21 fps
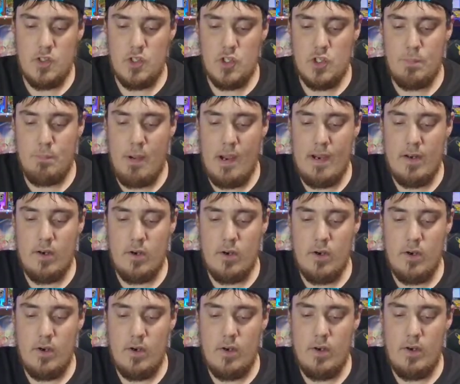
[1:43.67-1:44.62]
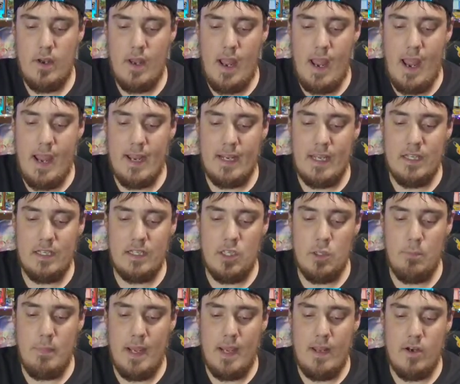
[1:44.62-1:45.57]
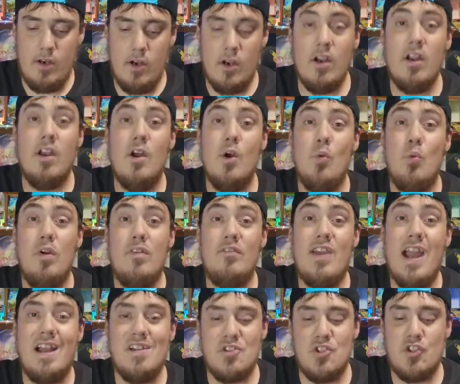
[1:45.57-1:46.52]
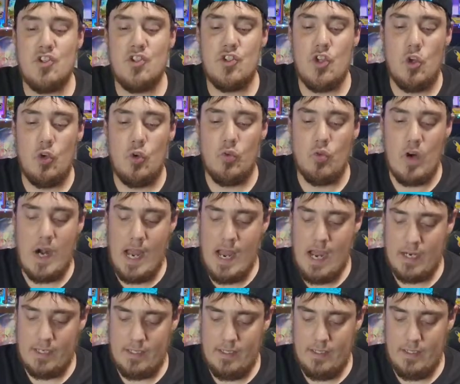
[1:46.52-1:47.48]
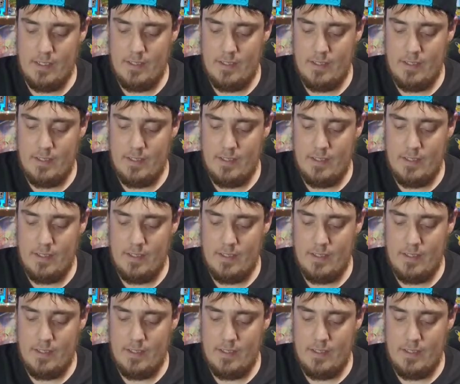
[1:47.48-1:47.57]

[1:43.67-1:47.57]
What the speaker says: Spider, Egg Incubator. We've got Solrock,